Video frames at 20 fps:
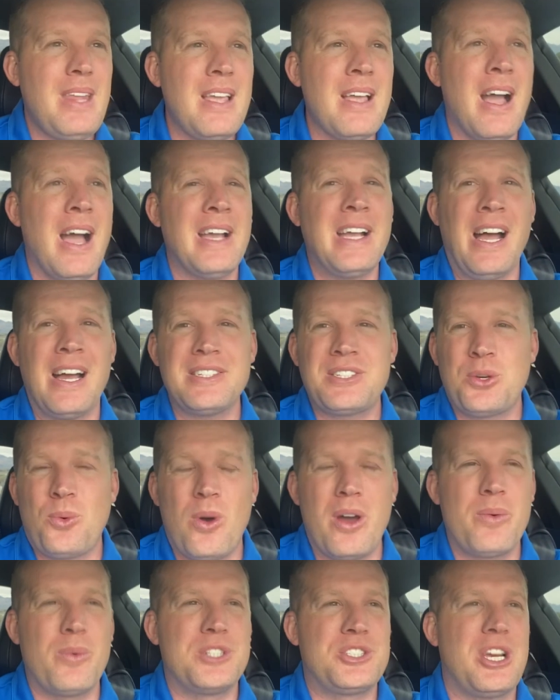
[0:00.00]
I got to
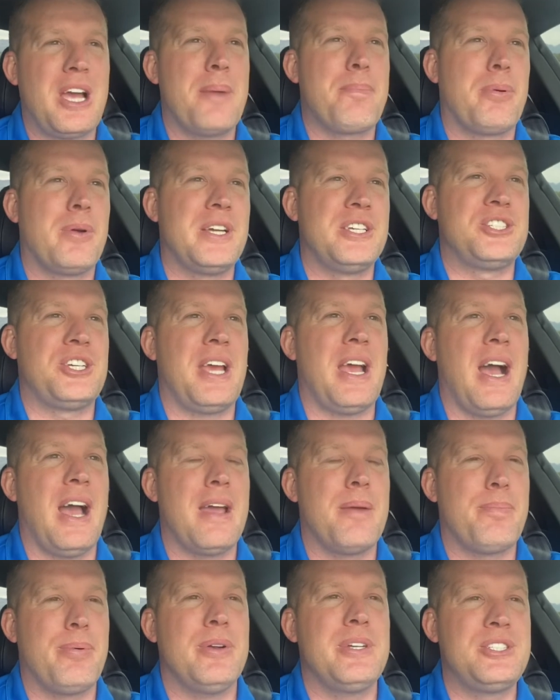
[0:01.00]
one which I appreciate. I
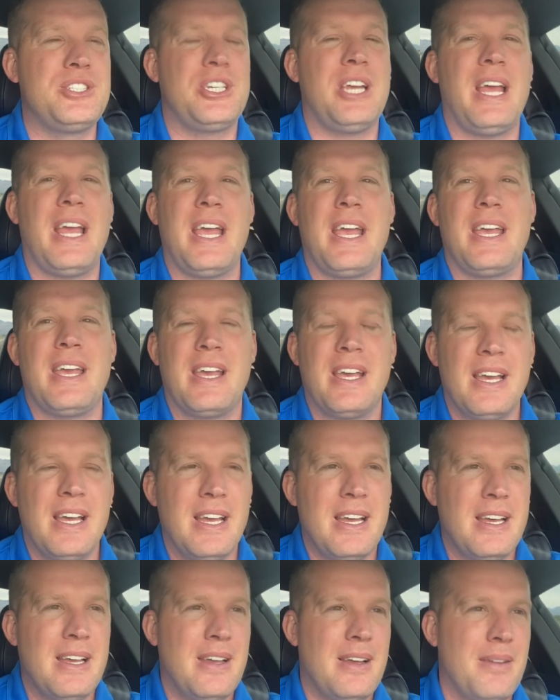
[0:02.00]
appreciate
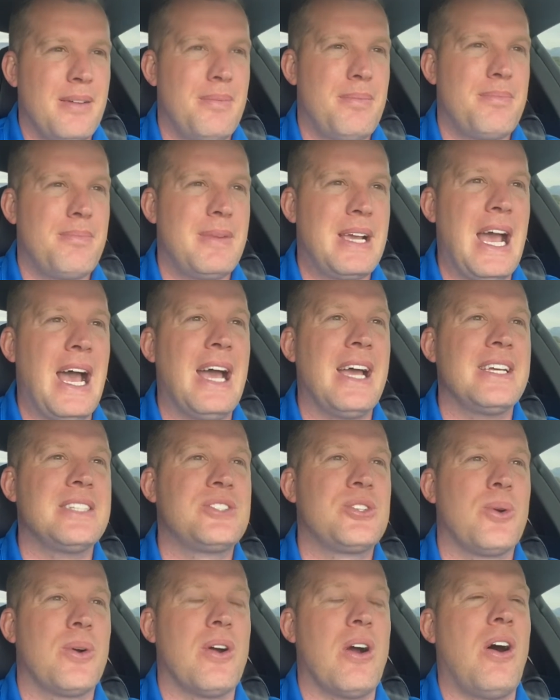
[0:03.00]

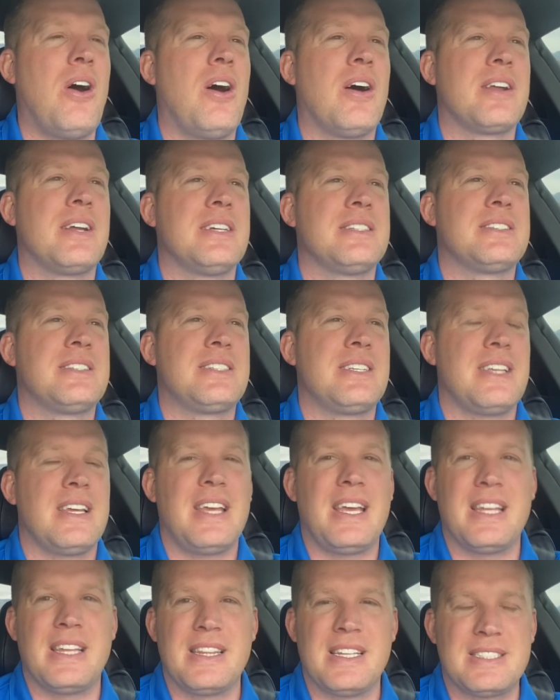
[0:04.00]
guys who are honest
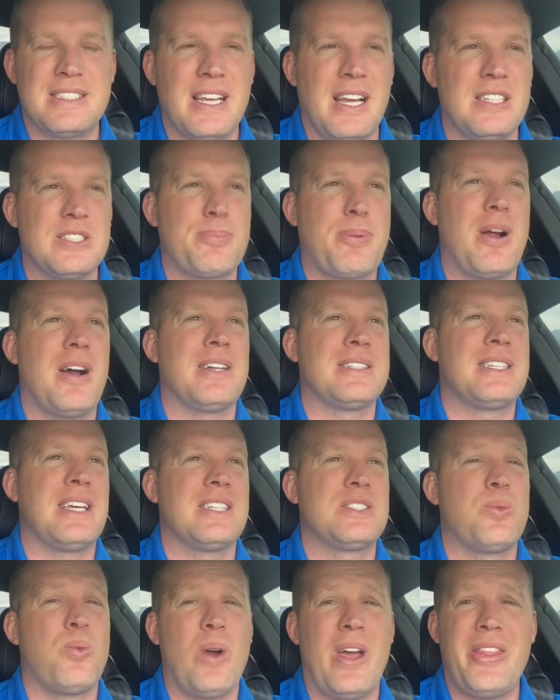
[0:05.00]
in the sales
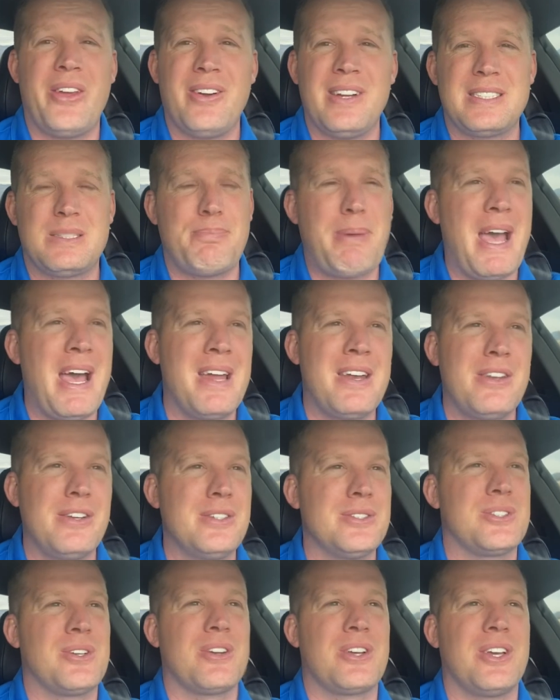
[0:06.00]
process, whether it's bad
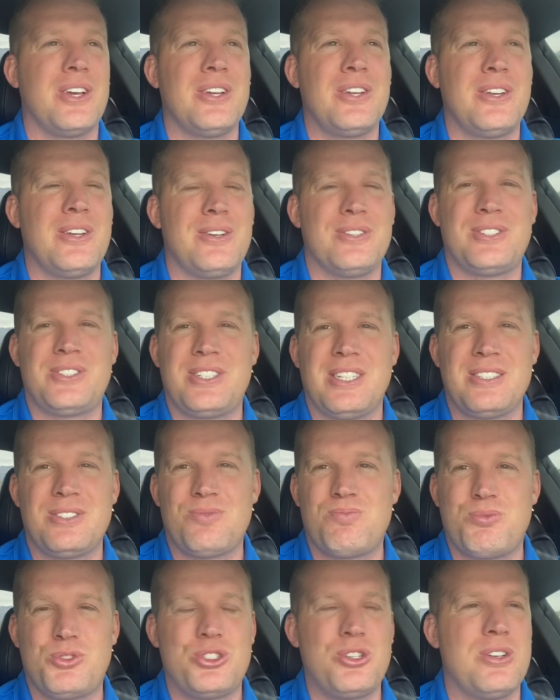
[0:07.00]
news or good news,
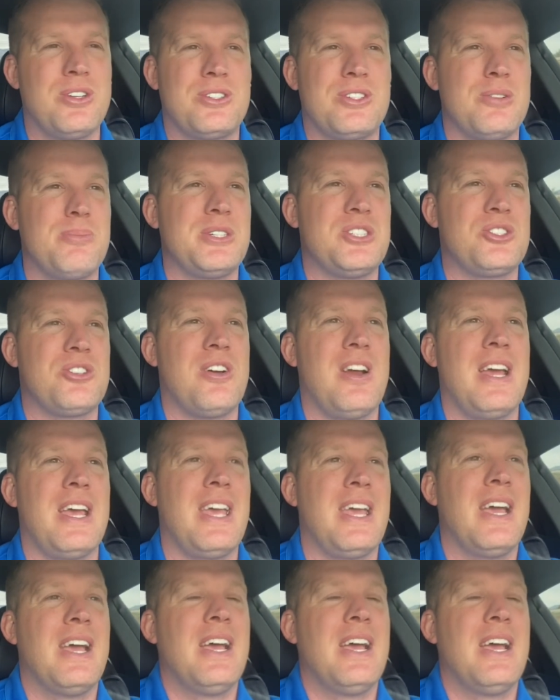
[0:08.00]
just shoot it to me straight.